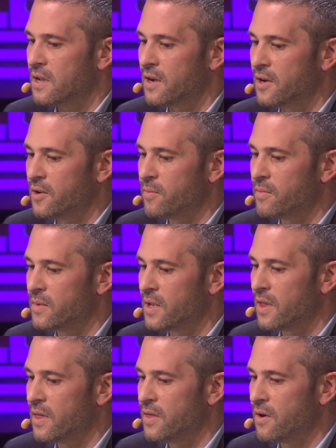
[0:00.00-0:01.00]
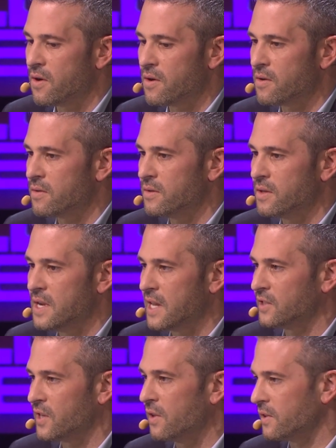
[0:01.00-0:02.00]
Um, they're
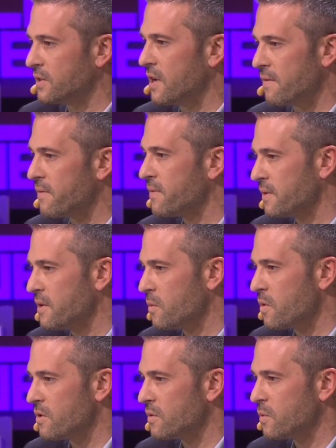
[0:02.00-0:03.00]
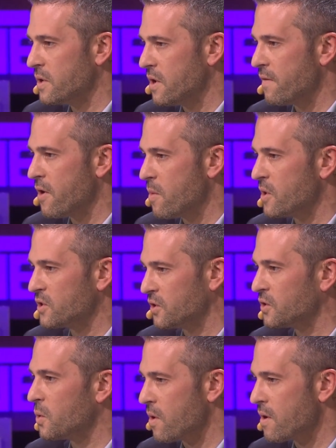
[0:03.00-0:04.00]
not selling stuff. You know, we're, we are very much a
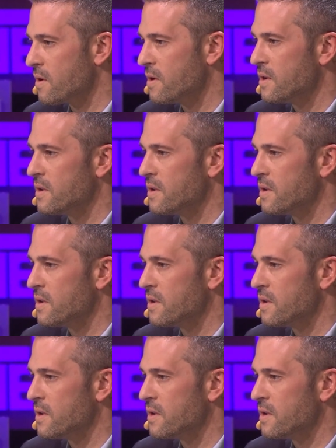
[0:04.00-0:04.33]
store.